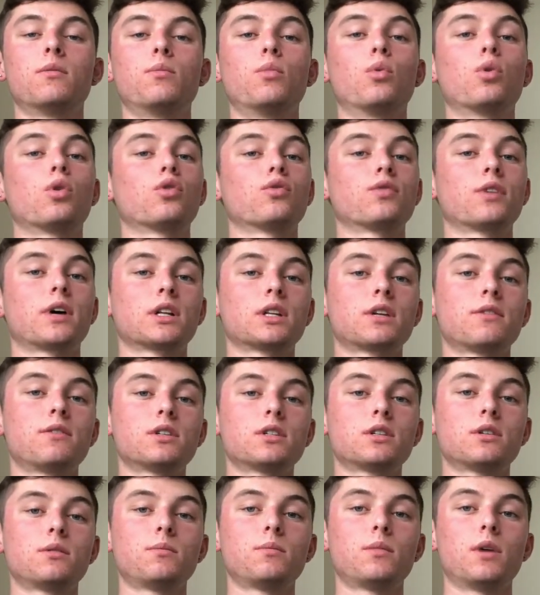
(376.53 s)
moral
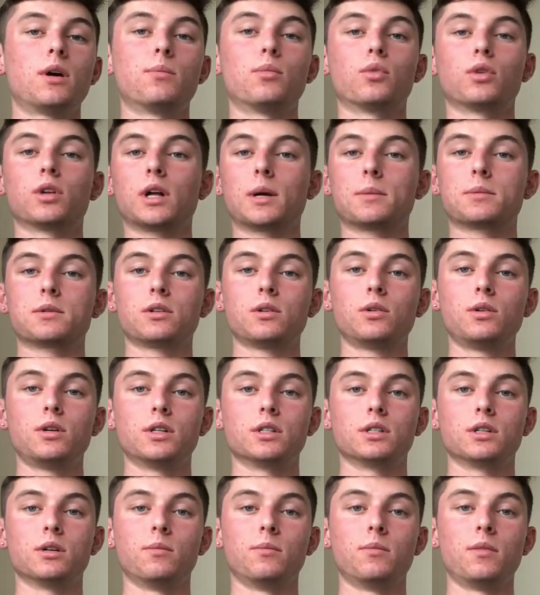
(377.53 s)
relativism and moral
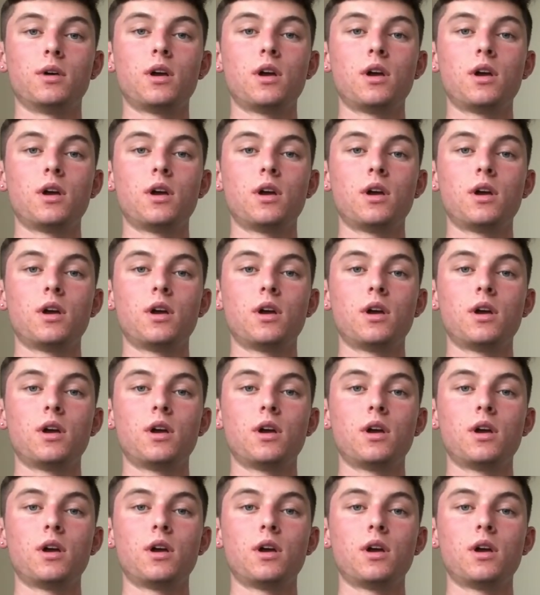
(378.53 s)
absolutism